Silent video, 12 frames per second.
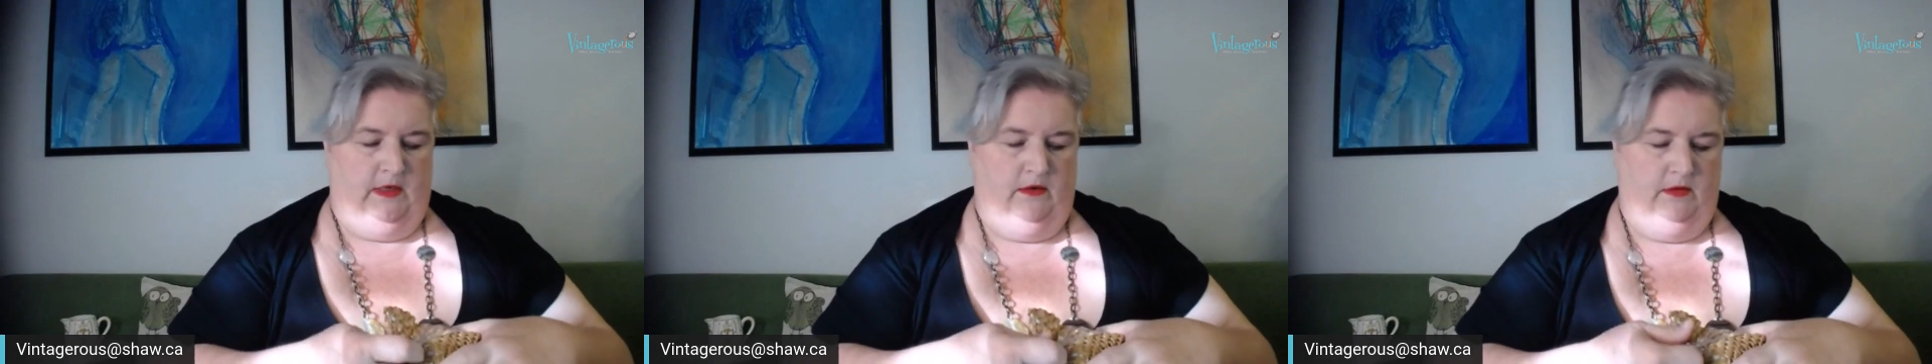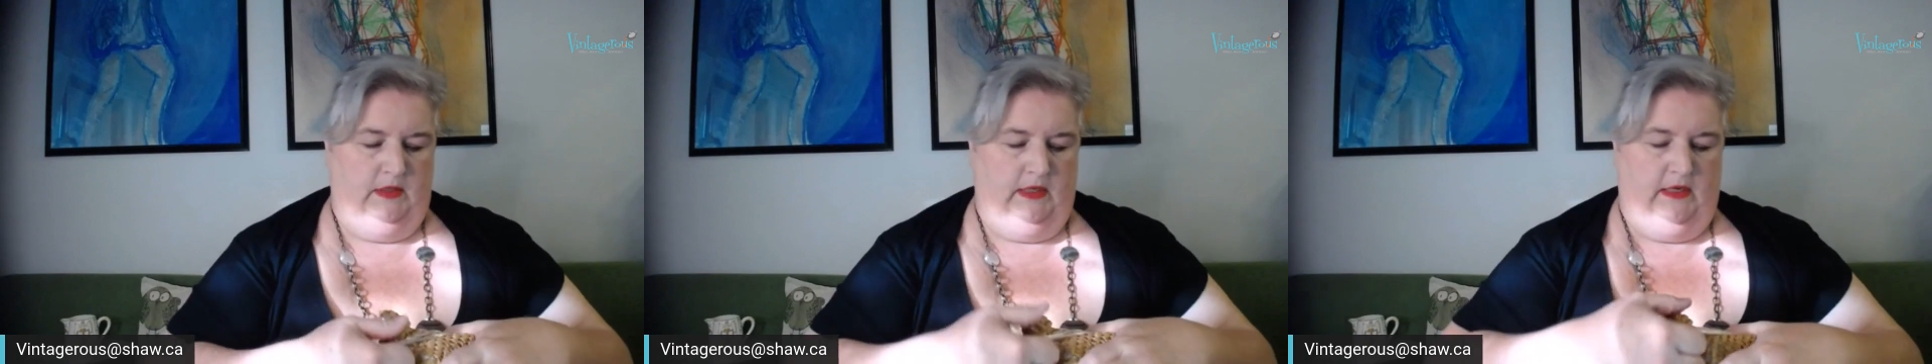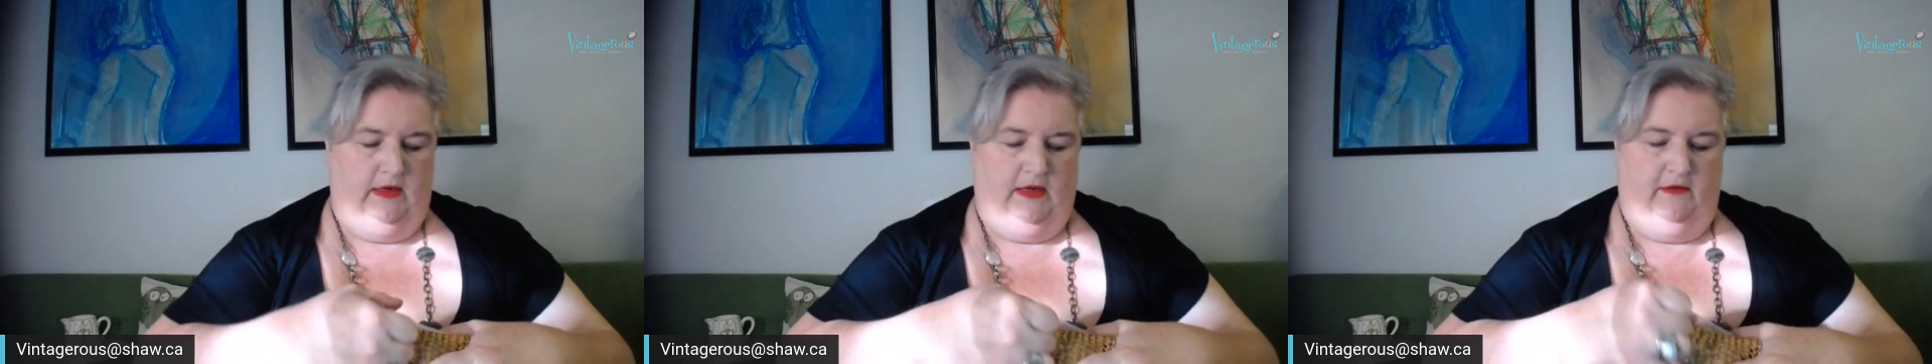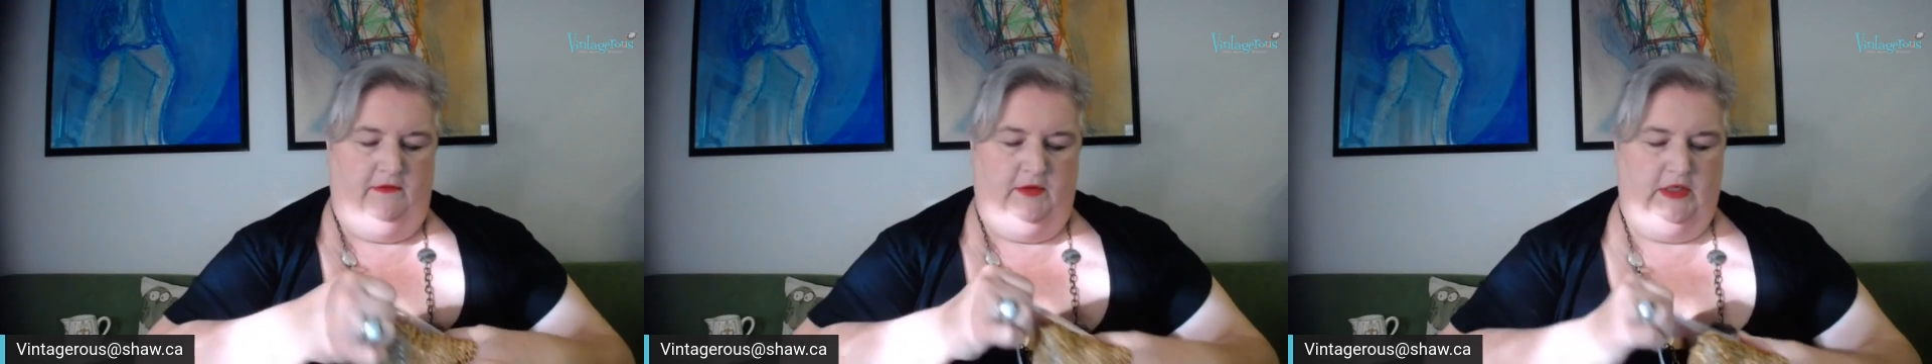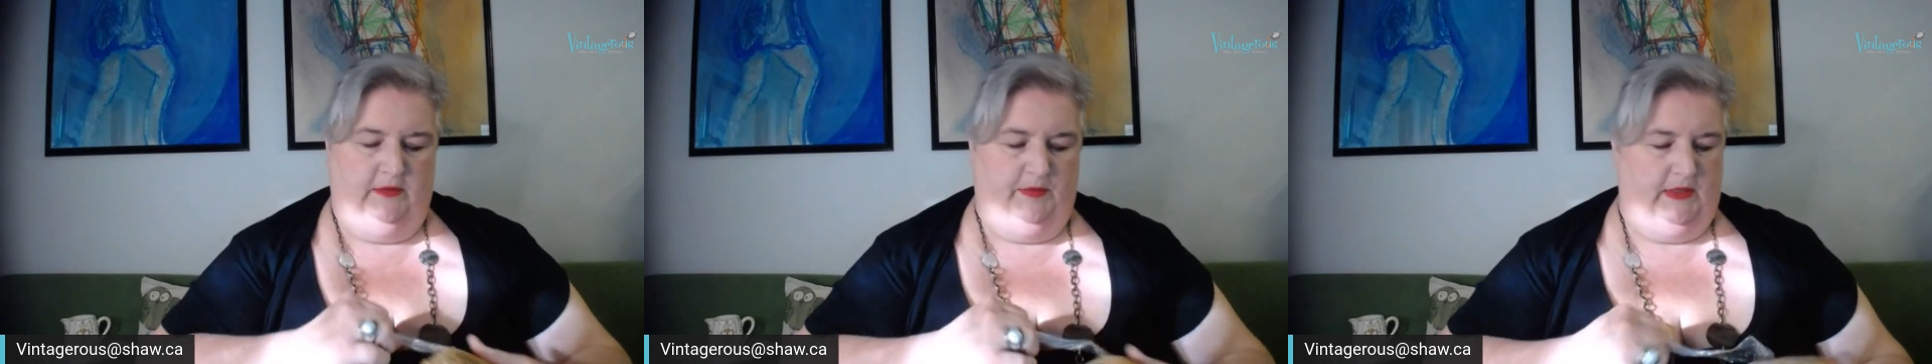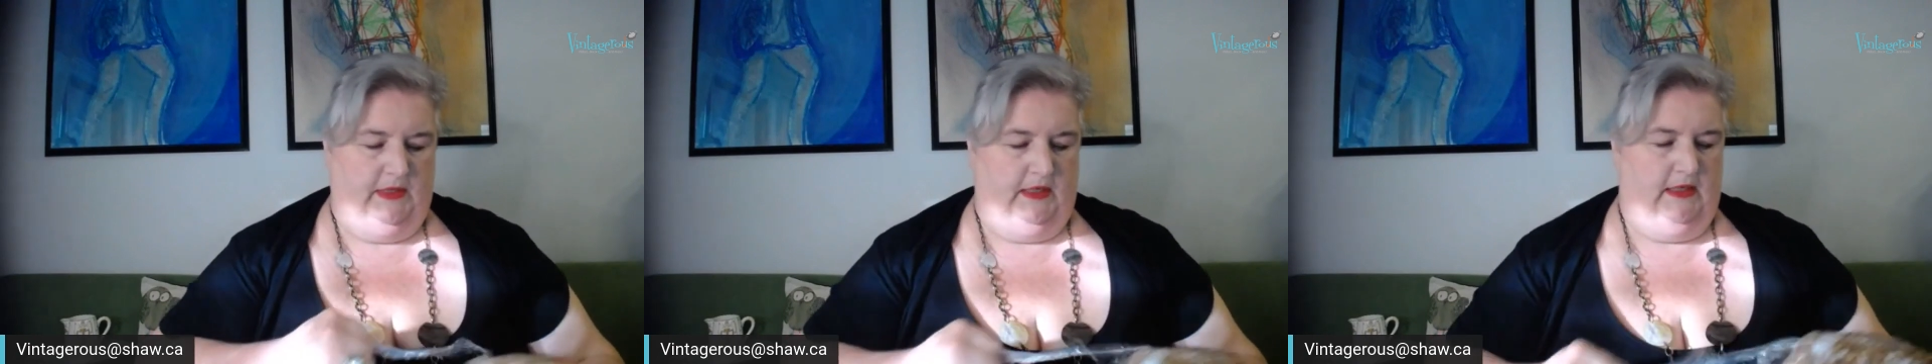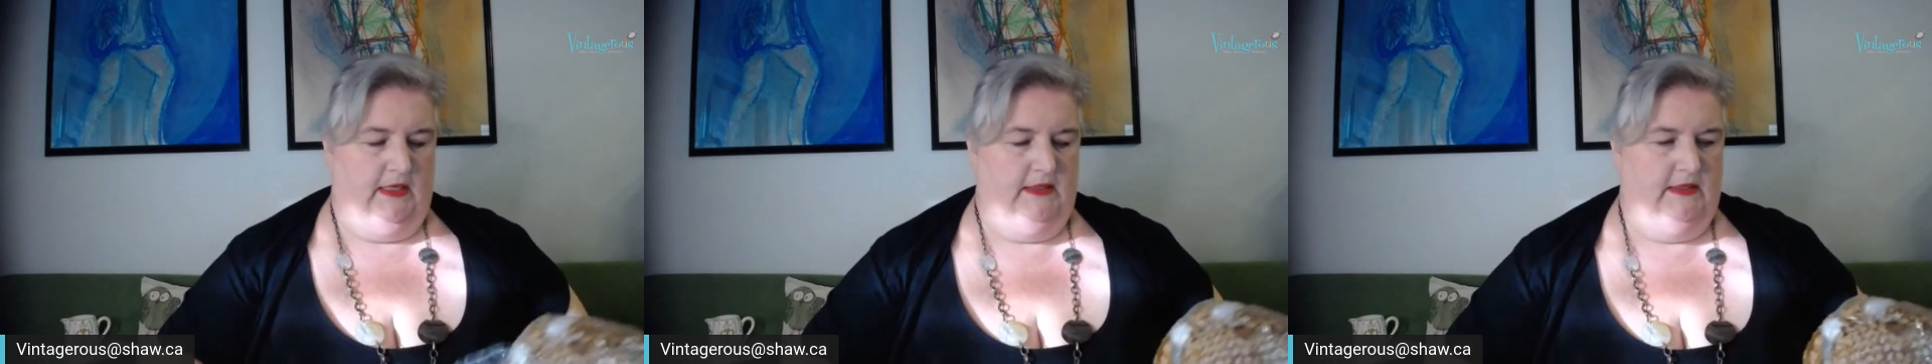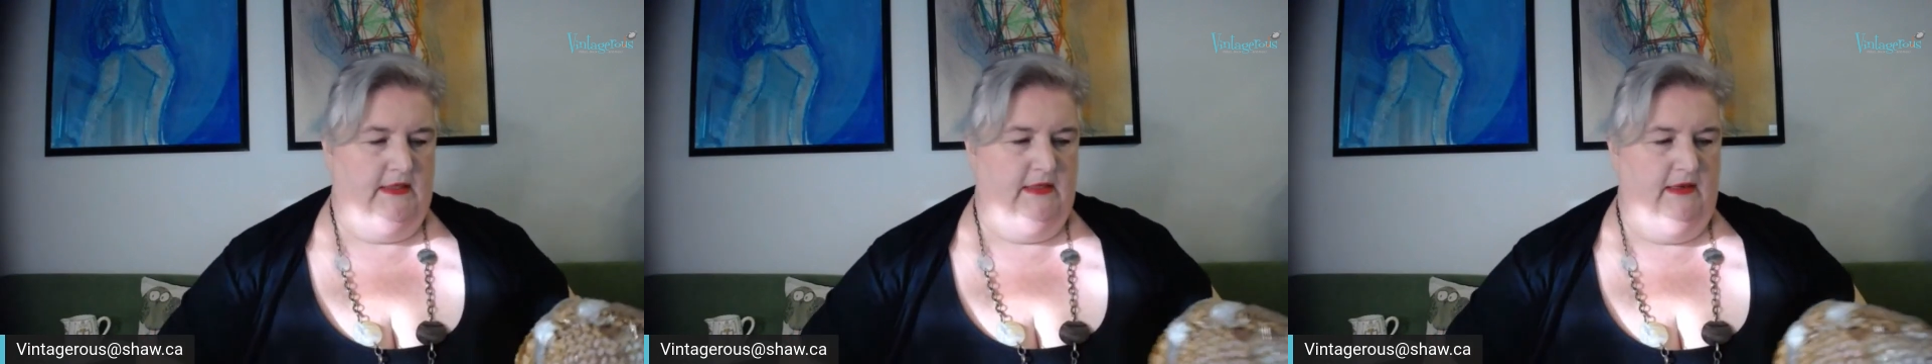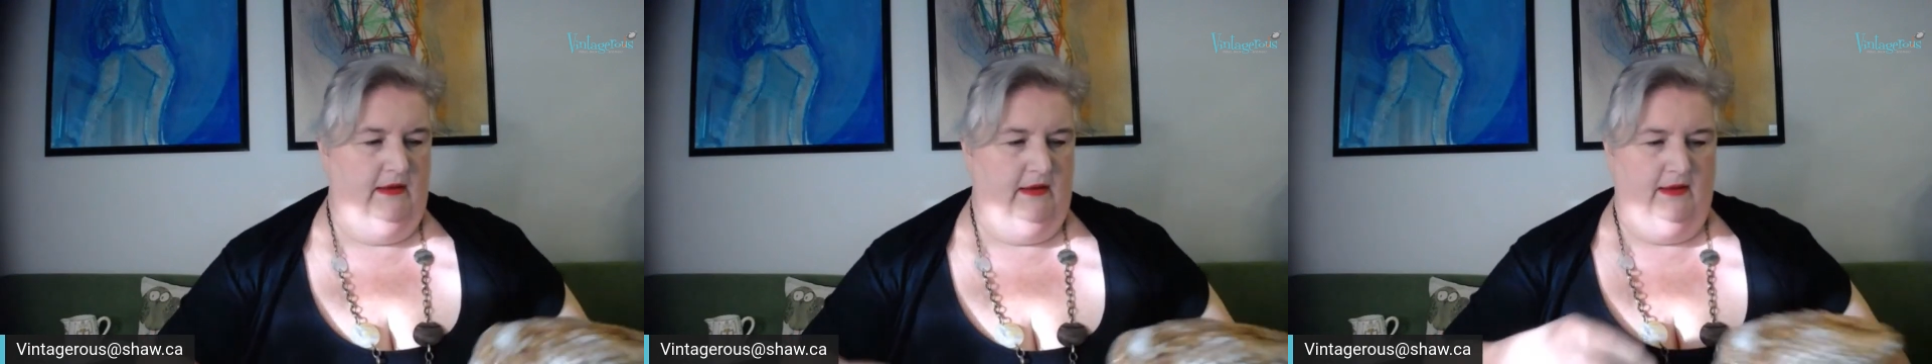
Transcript: I don't think I'd ever ship it like this.